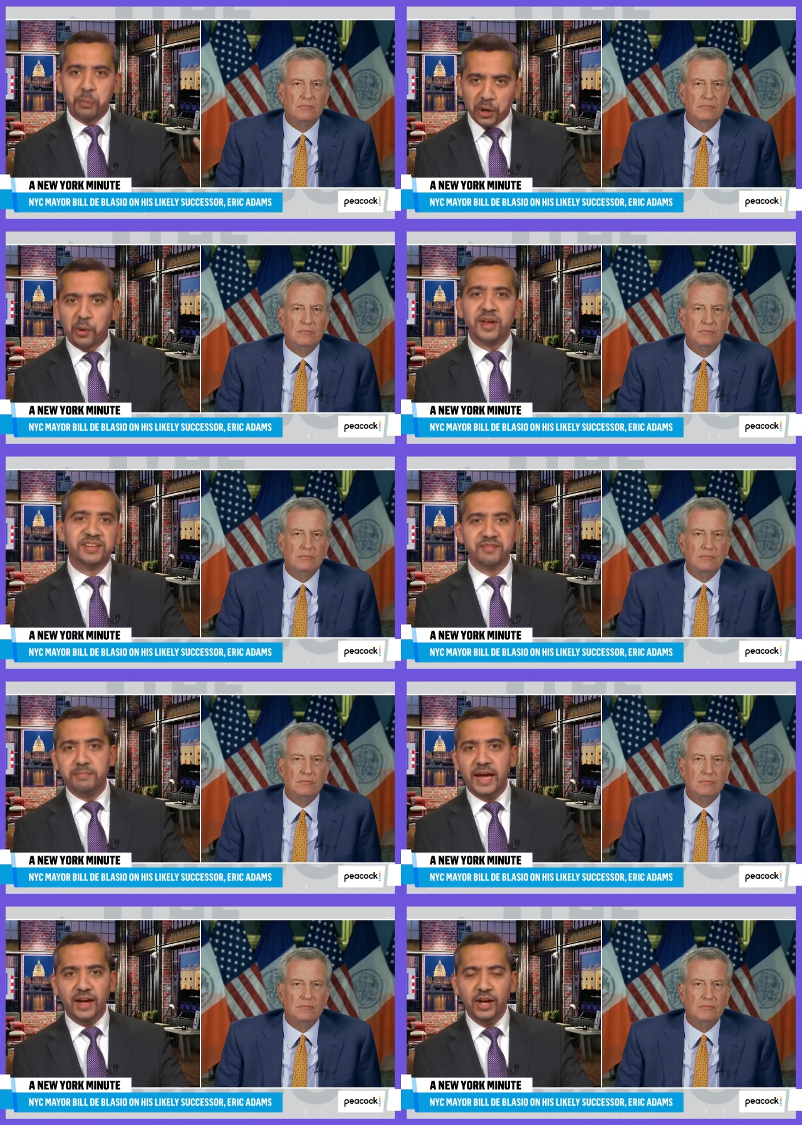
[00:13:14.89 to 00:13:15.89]
Speaker 1: progressive
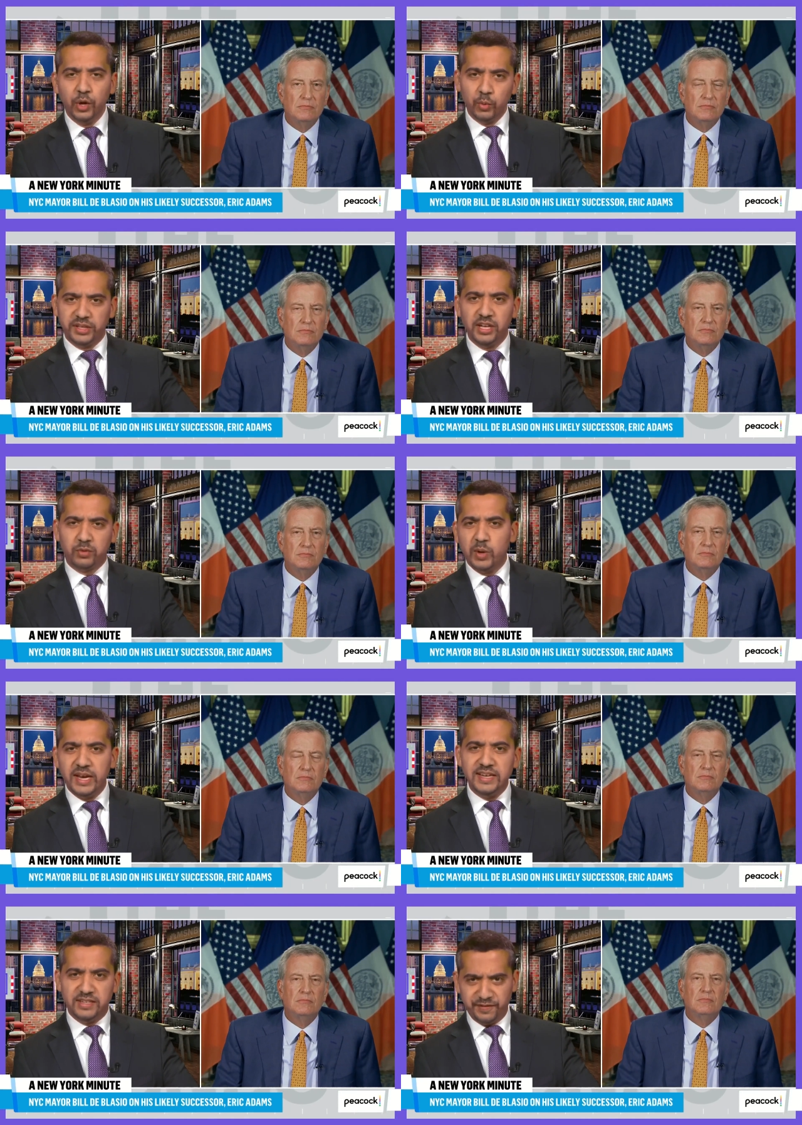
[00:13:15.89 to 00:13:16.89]
mayor? Was his
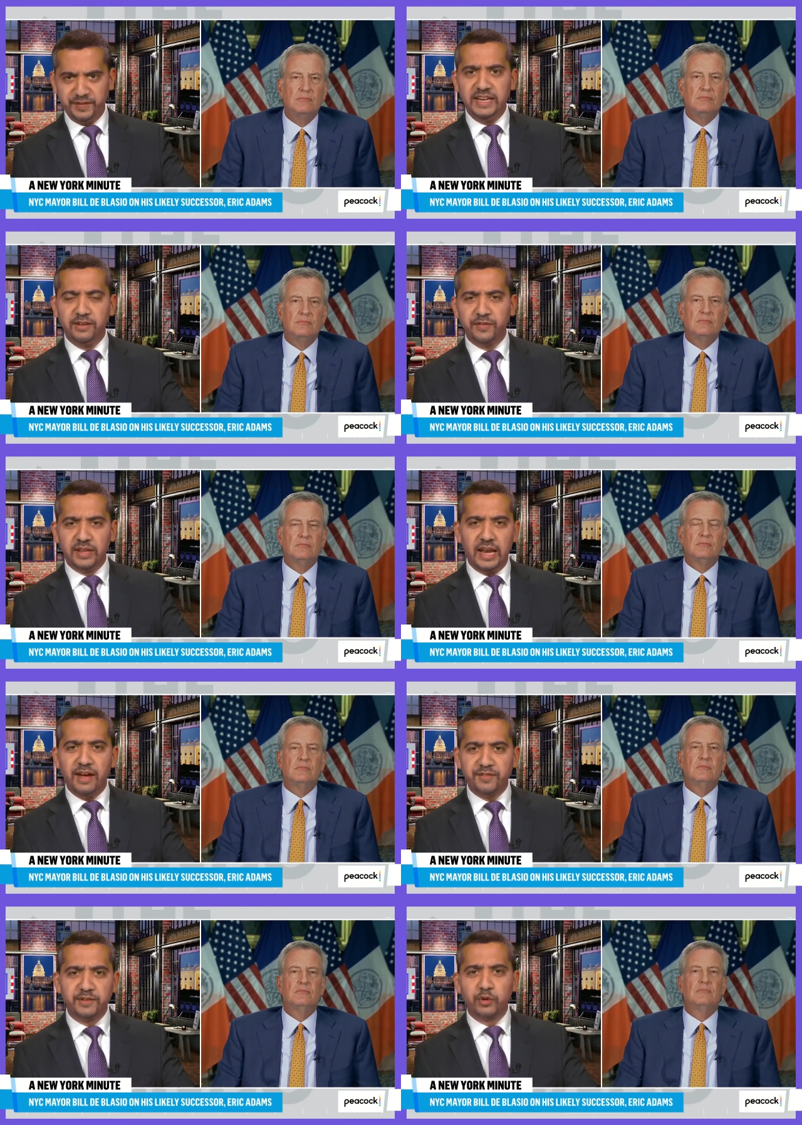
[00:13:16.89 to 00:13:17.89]
win a defeat for the
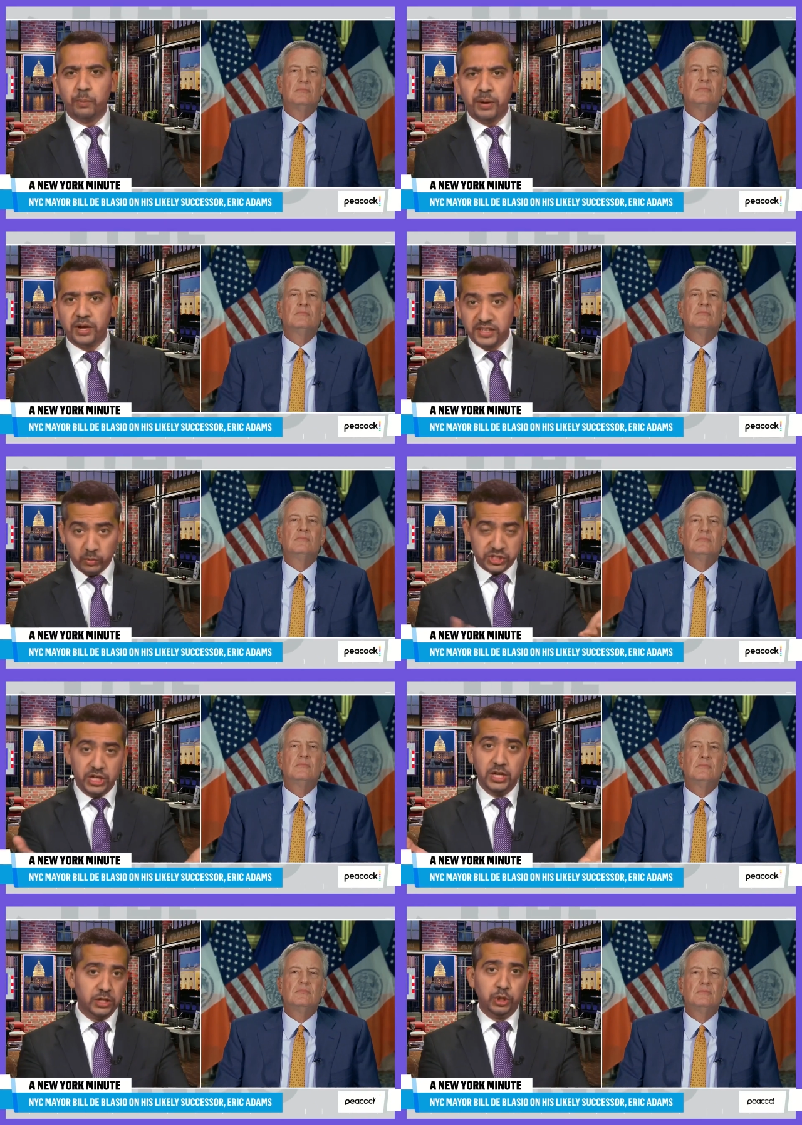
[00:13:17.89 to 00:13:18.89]
left of your party, which
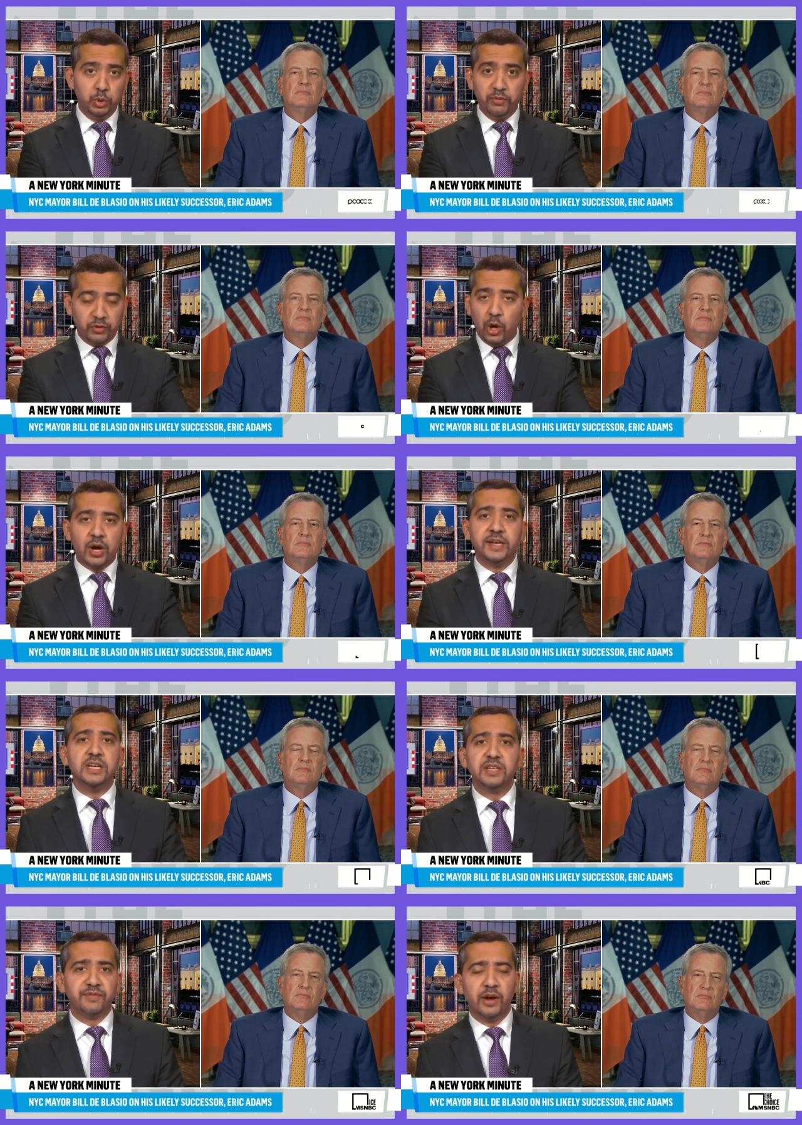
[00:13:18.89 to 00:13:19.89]
you have long
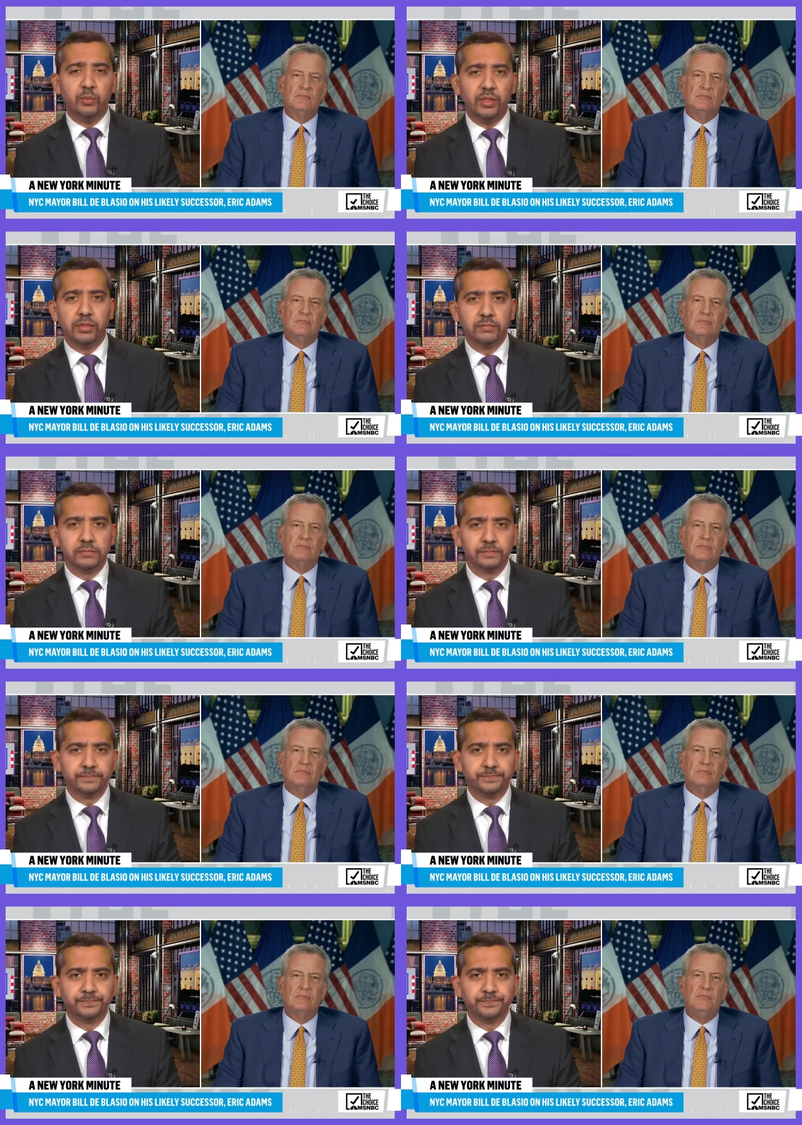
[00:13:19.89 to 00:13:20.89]
identified with?
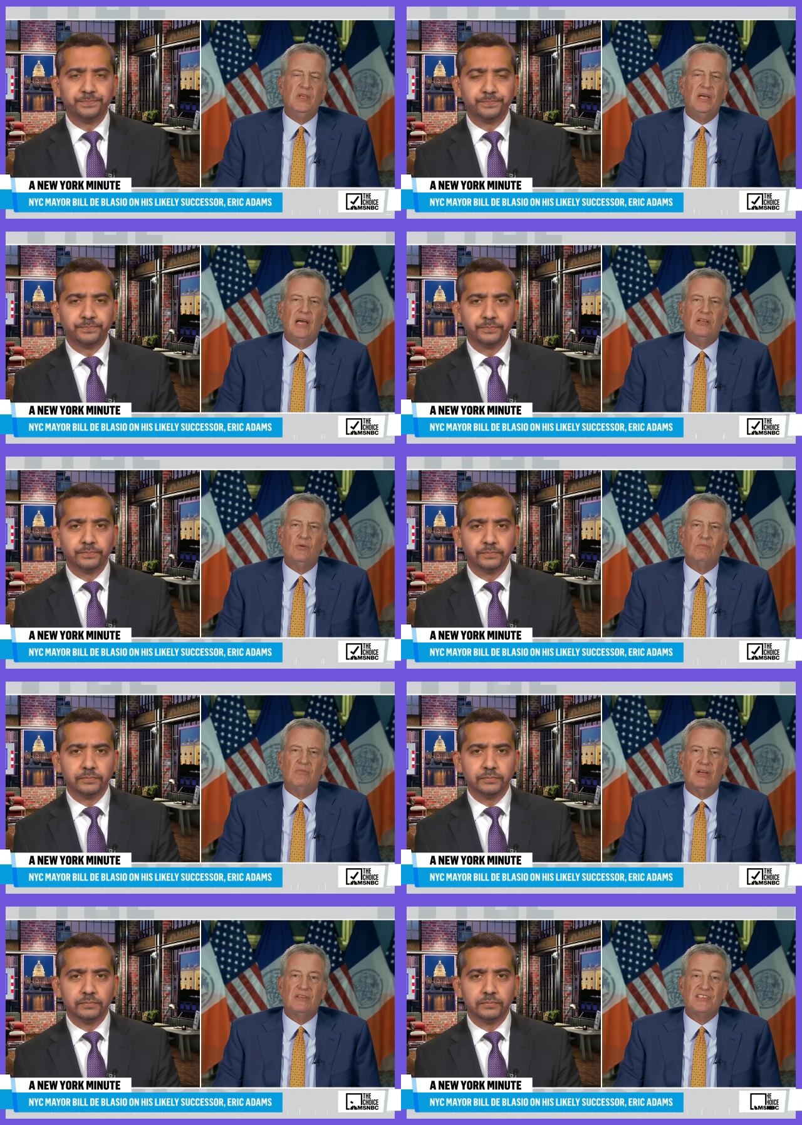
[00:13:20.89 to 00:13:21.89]
Speaker 2: Yeah, I don't
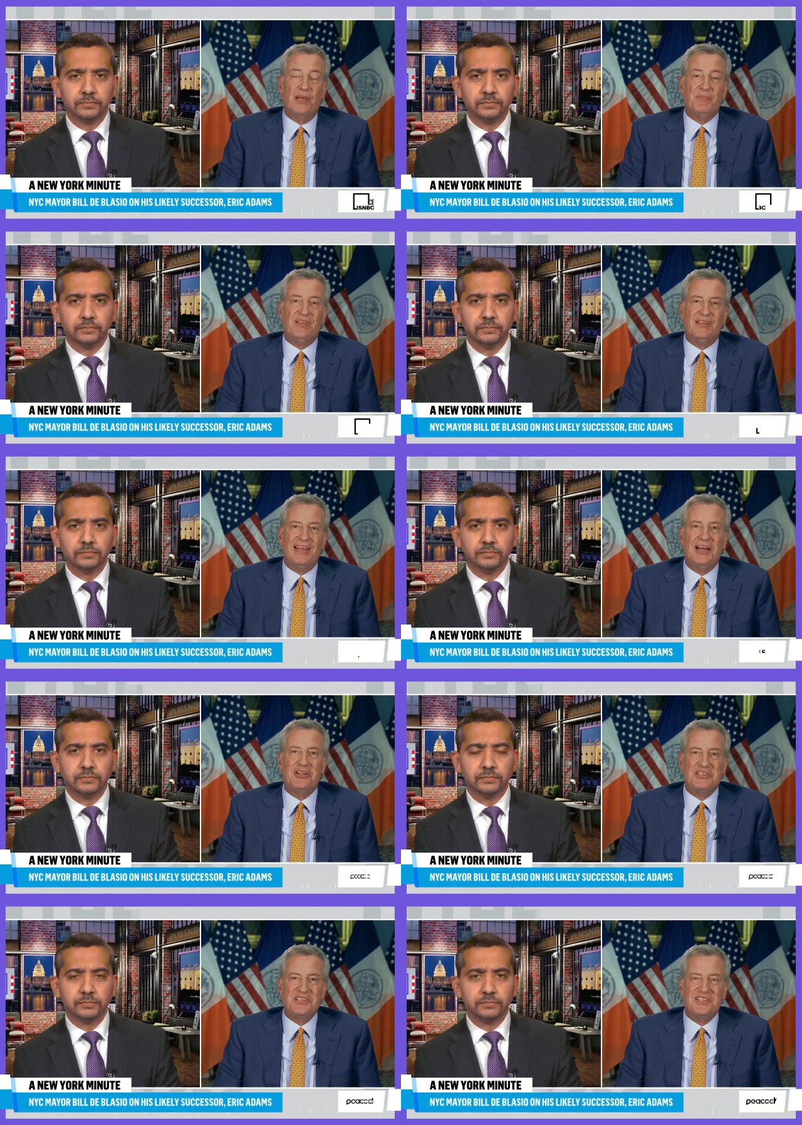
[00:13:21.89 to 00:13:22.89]
accept the
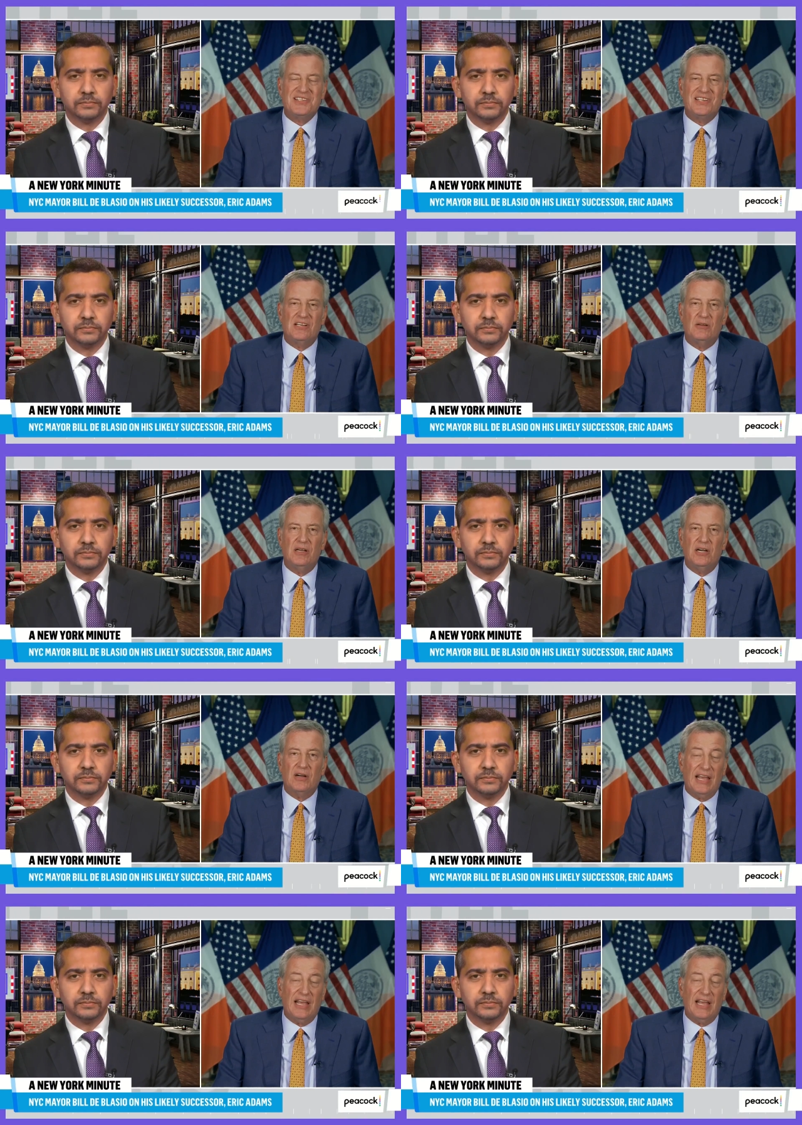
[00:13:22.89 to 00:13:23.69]
analysis. Uh, Eric